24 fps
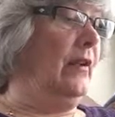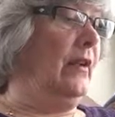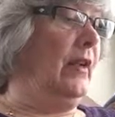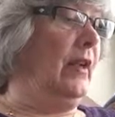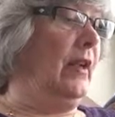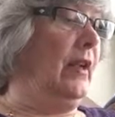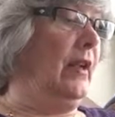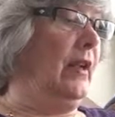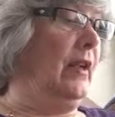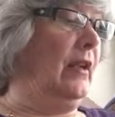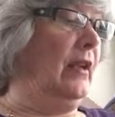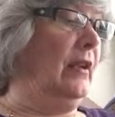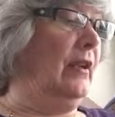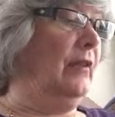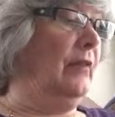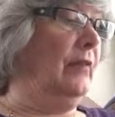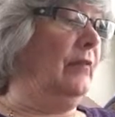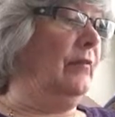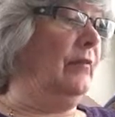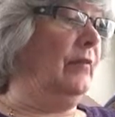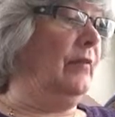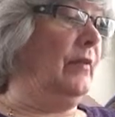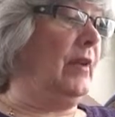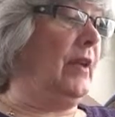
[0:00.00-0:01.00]
The
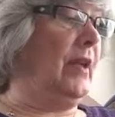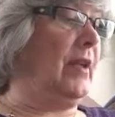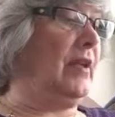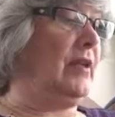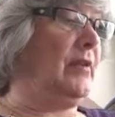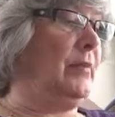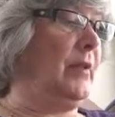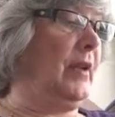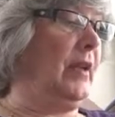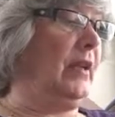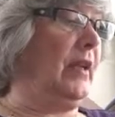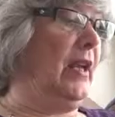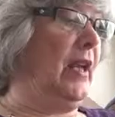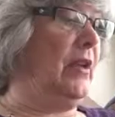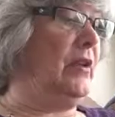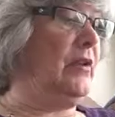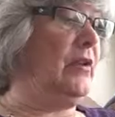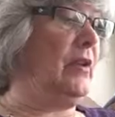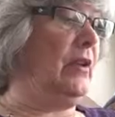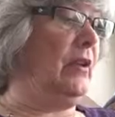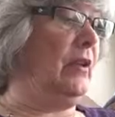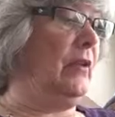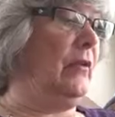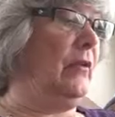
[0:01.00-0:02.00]

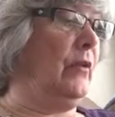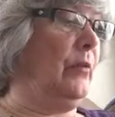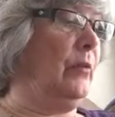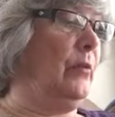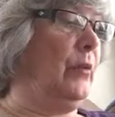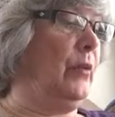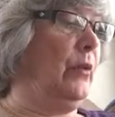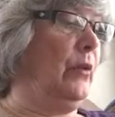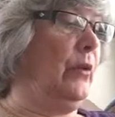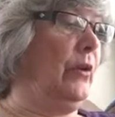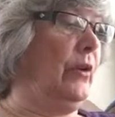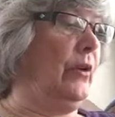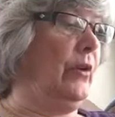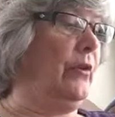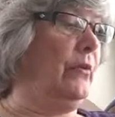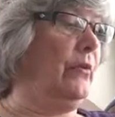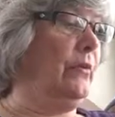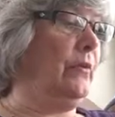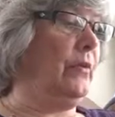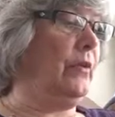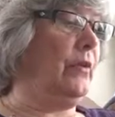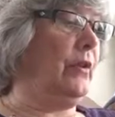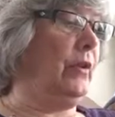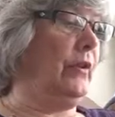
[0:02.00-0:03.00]
expectation of the poor
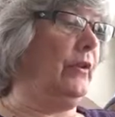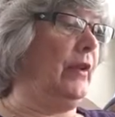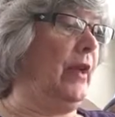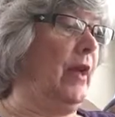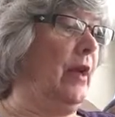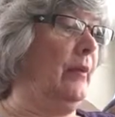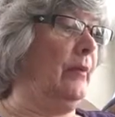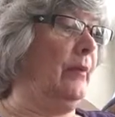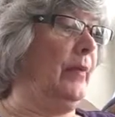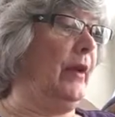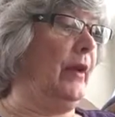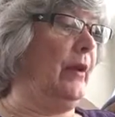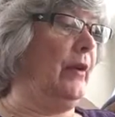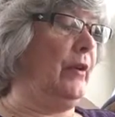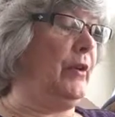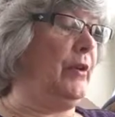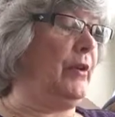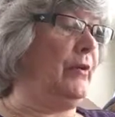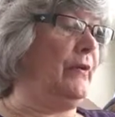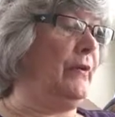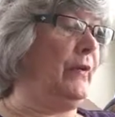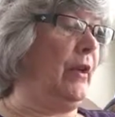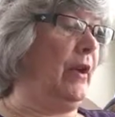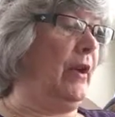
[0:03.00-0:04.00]
shall not
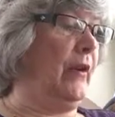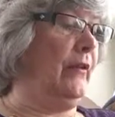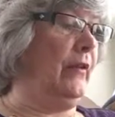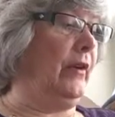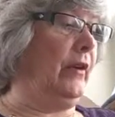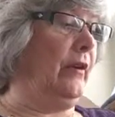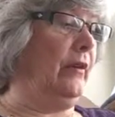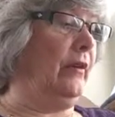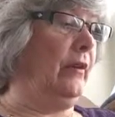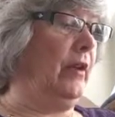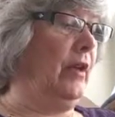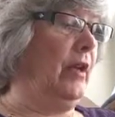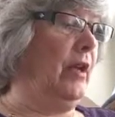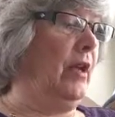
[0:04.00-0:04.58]
perish forever.